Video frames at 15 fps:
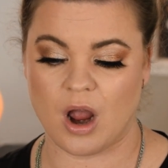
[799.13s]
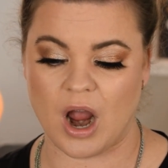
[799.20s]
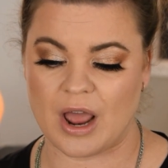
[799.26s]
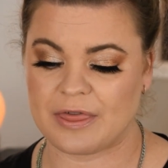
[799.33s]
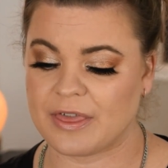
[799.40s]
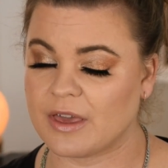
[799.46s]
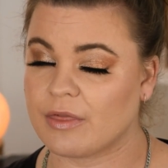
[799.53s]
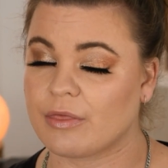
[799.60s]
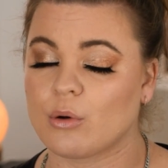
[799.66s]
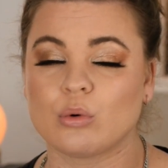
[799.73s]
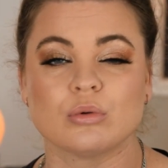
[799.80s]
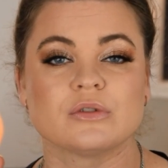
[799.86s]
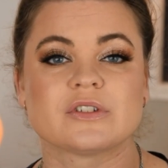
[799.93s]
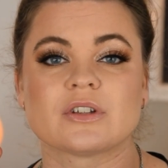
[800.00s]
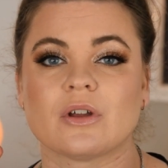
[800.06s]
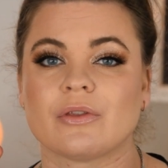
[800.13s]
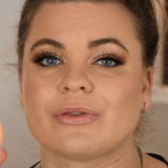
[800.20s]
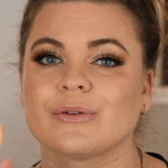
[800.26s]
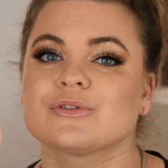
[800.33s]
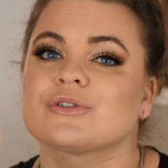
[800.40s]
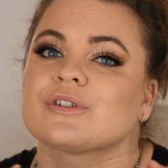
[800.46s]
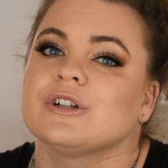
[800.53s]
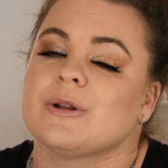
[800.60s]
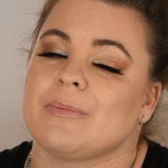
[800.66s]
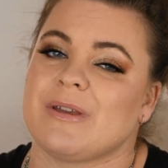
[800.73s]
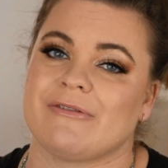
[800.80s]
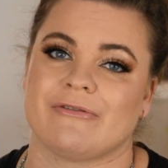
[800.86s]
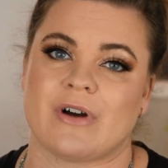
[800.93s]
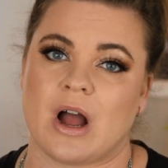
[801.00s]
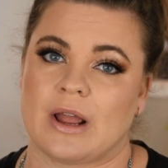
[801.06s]
I think those those are going to be
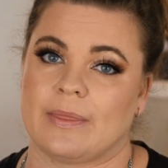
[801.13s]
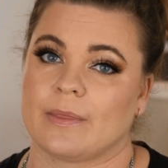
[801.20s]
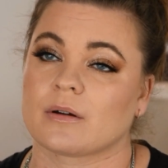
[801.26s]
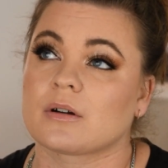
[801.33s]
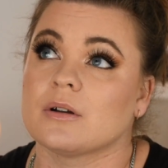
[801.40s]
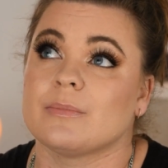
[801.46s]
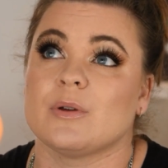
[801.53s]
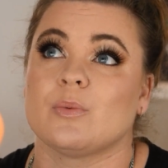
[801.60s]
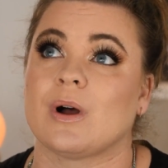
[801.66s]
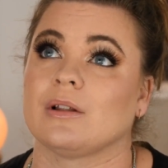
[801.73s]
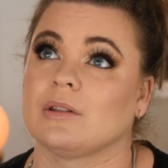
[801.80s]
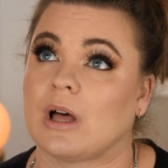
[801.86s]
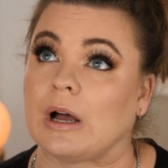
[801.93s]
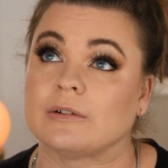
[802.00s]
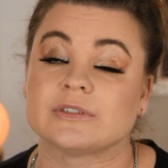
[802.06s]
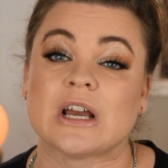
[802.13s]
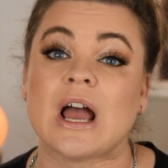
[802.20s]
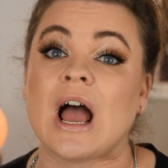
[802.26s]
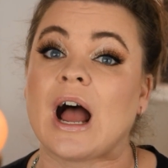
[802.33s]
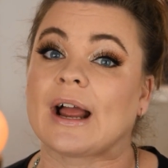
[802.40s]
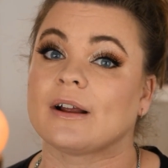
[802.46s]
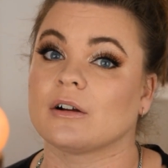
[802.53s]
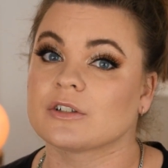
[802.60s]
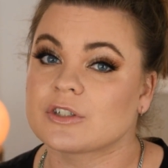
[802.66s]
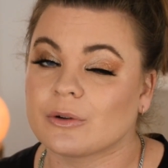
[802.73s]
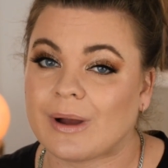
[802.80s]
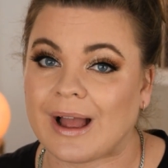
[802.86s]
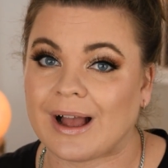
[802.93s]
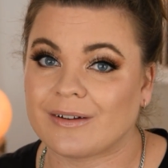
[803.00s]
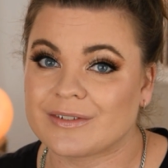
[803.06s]
fine. They're going to be well loved. I also
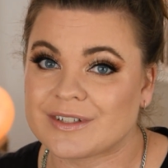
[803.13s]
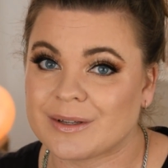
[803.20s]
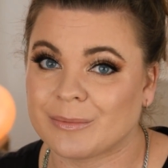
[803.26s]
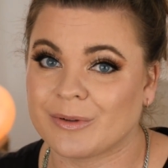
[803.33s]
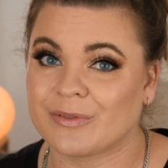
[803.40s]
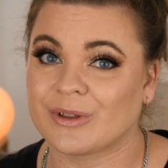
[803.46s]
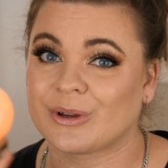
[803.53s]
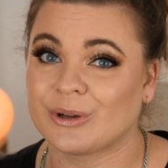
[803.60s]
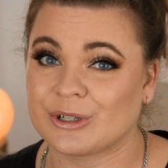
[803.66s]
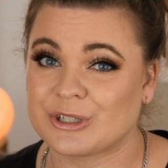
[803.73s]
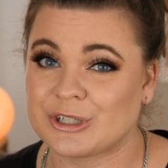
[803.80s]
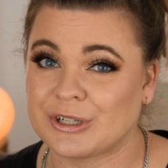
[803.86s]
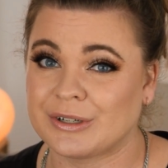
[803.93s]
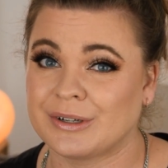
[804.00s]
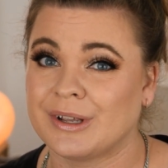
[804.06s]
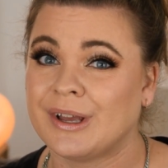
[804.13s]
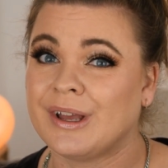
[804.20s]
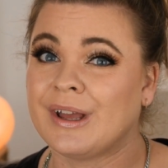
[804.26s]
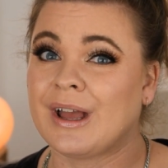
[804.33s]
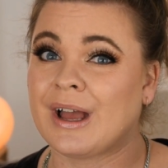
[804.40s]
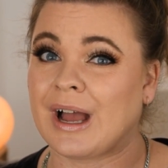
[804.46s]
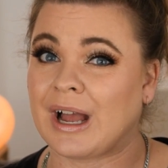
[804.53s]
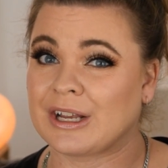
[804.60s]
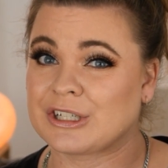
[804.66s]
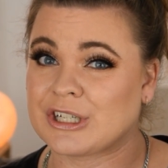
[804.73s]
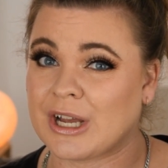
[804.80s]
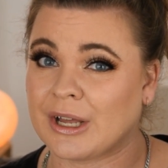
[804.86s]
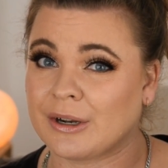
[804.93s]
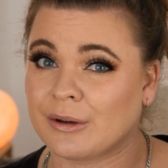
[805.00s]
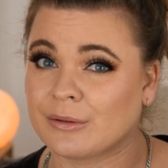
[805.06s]
have some of the cushion
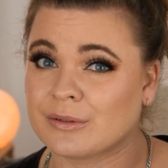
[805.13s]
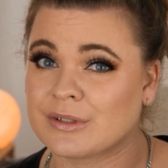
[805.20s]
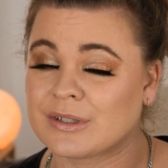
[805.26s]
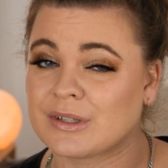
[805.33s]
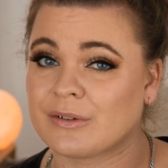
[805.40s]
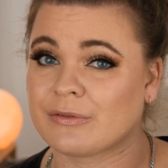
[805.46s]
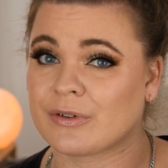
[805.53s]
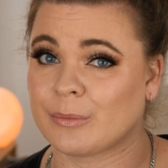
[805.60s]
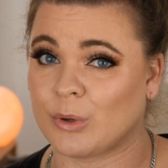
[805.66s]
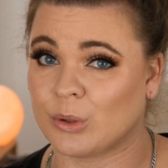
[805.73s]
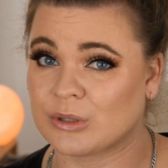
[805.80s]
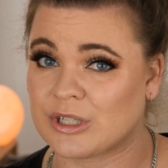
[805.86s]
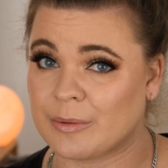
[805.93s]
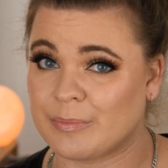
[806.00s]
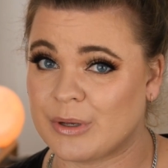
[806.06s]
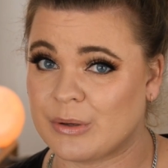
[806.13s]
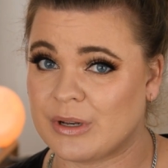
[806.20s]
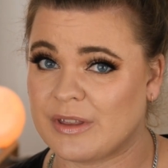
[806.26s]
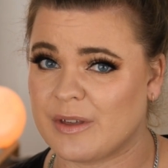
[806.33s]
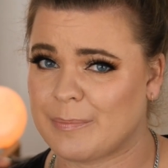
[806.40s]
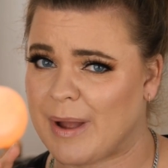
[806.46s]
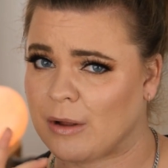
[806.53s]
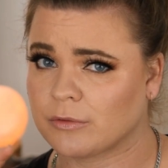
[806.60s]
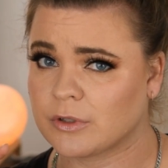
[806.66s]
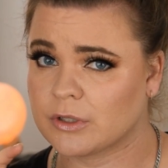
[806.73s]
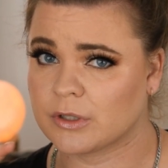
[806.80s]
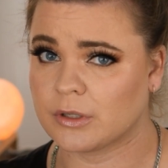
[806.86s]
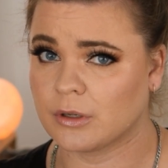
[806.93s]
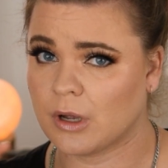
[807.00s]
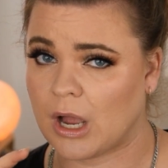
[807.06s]
eyeshadows from Ulta Beauty, the
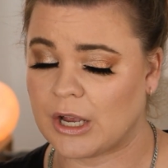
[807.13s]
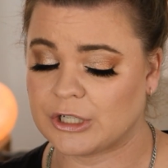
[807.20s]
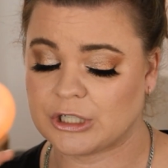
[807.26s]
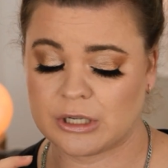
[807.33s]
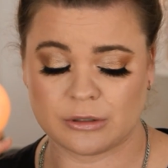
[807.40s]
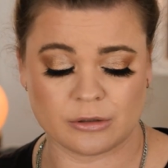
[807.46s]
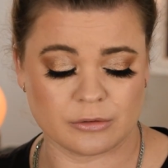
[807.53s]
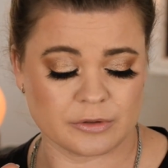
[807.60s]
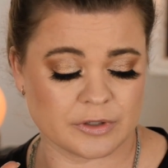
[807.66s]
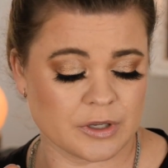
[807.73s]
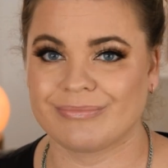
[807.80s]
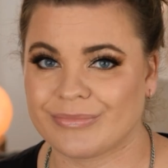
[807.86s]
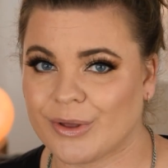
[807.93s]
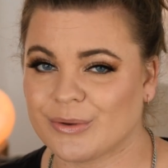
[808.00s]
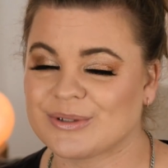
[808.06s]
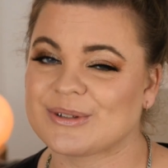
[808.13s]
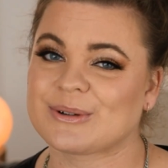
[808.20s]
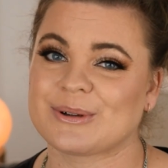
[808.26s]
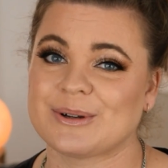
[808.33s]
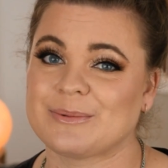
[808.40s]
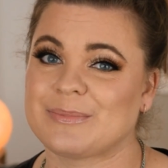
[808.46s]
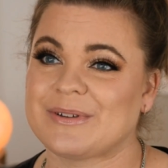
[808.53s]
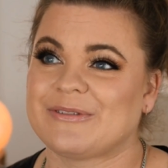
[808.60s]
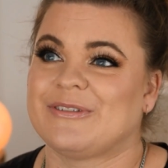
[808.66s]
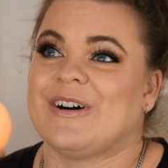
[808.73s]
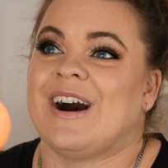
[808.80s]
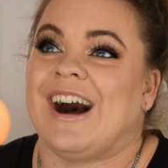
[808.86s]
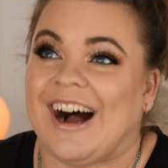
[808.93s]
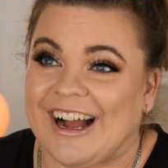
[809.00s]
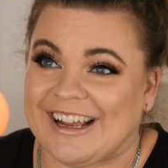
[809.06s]
bounce eyeshadows. Those are going to be
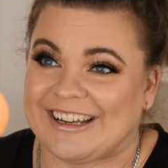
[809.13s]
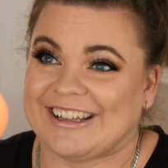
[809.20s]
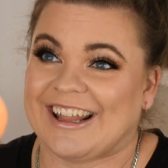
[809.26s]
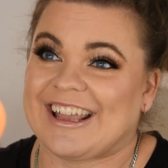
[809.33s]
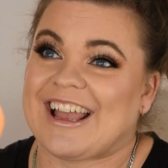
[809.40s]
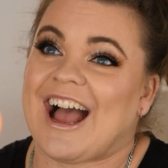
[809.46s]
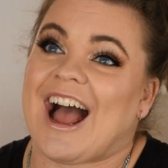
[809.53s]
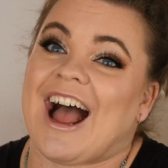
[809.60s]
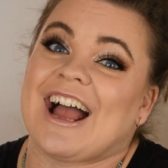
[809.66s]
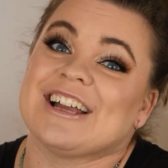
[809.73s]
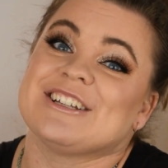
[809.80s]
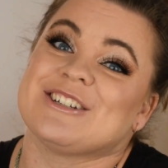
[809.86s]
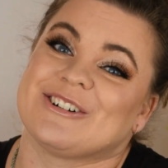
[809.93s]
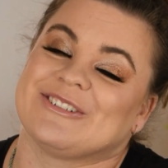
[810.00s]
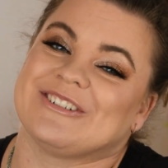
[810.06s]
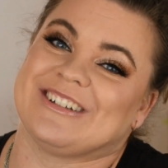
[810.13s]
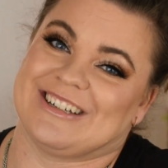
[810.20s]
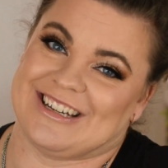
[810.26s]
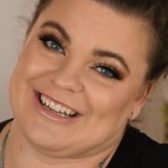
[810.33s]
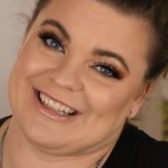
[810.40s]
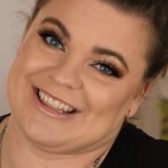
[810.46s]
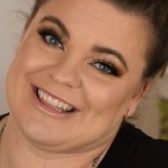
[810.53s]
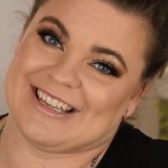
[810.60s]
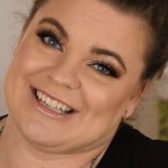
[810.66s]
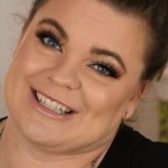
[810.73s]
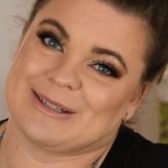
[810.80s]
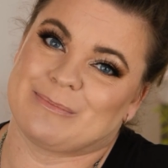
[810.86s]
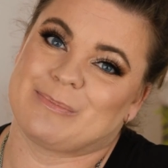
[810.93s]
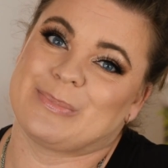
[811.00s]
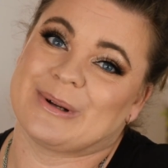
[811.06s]
fine. Like, I don't need
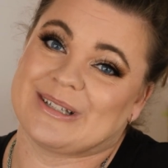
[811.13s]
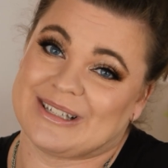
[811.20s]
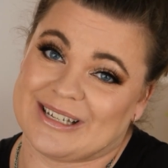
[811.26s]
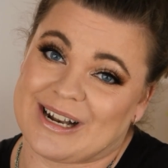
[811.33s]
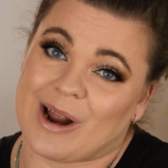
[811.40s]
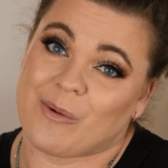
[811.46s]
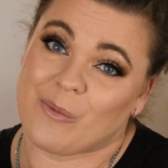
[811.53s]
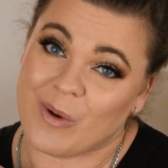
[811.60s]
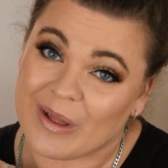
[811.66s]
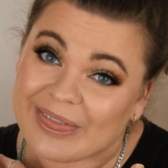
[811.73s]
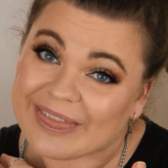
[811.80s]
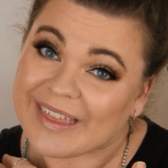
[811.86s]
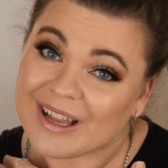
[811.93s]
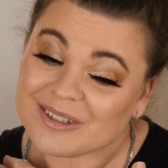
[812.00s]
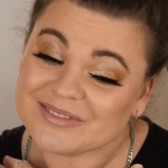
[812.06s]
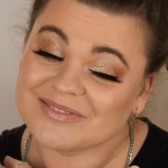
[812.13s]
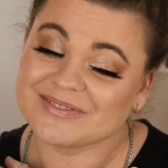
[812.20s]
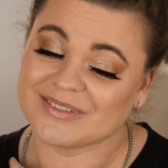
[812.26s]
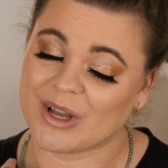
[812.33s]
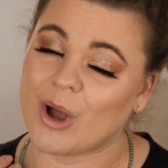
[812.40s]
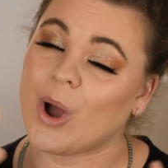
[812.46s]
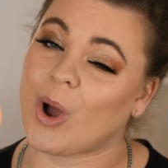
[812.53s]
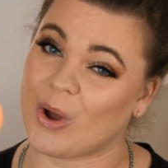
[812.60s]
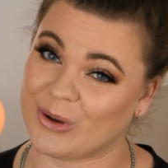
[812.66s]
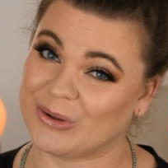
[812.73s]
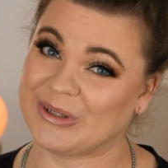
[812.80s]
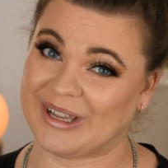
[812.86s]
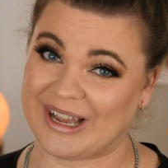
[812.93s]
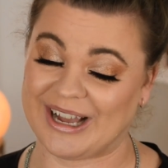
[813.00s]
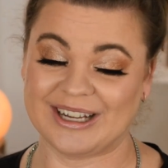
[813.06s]
these, but did I want them? Oh
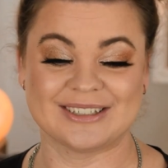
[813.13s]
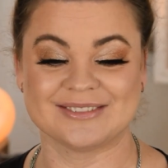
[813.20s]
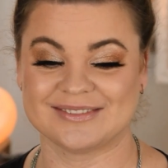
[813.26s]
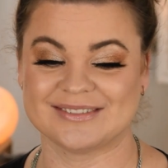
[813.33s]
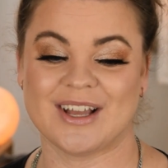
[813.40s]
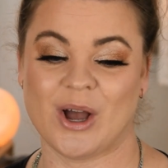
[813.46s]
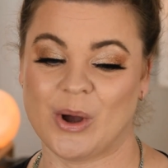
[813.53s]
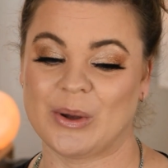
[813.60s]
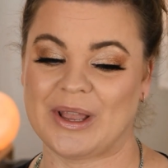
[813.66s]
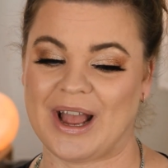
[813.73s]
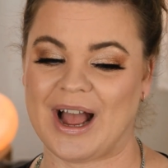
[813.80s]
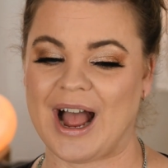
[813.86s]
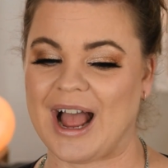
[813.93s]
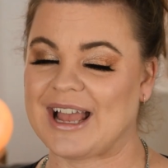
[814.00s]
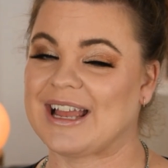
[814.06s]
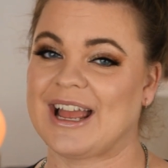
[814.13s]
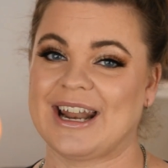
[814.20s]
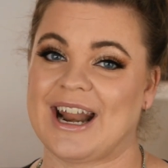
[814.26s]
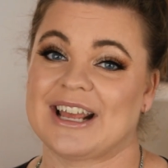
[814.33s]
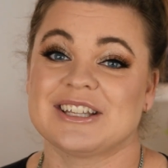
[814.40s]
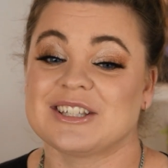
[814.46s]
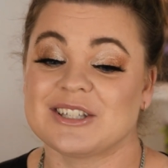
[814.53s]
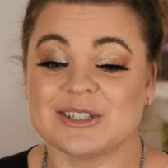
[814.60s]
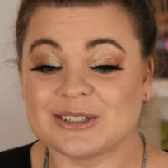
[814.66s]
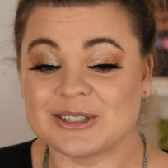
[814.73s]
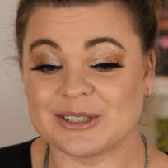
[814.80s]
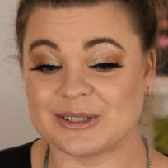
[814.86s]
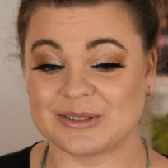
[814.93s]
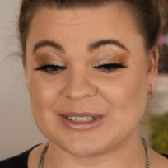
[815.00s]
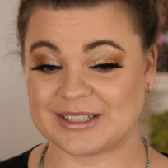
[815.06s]
yeah, oh yeah. I and I still
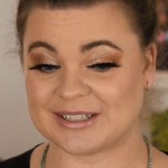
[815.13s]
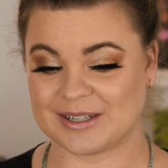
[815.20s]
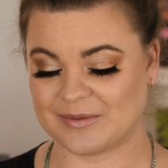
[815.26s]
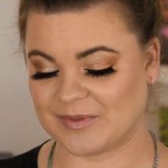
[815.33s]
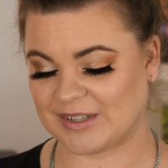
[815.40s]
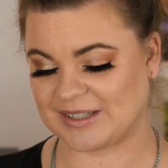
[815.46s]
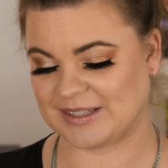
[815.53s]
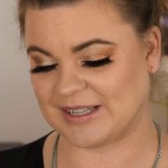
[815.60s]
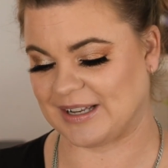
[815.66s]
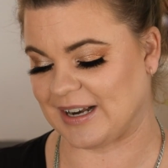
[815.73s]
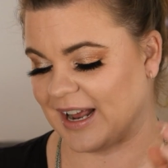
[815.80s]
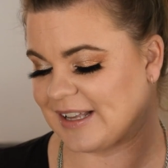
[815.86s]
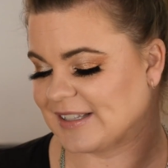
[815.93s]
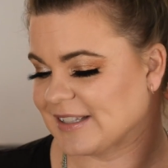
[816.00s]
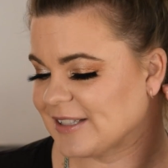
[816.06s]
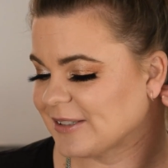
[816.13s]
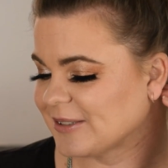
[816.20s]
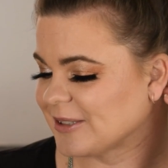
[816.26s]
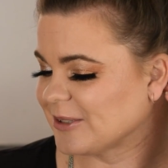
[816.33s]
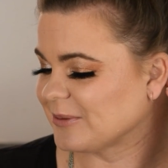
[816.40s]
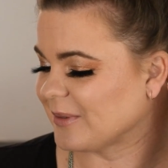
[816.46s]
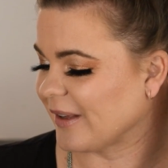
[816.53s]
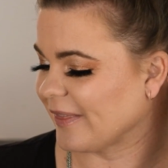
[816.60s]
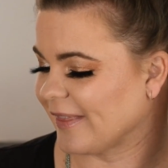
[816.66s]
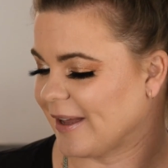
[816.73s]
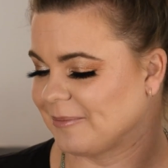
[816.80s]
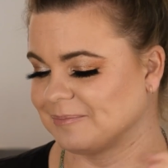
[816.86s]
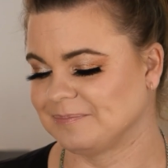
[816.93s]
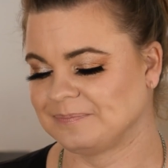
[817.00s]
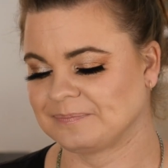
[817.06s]
do to some extent. I still do want
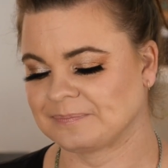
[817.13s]
them.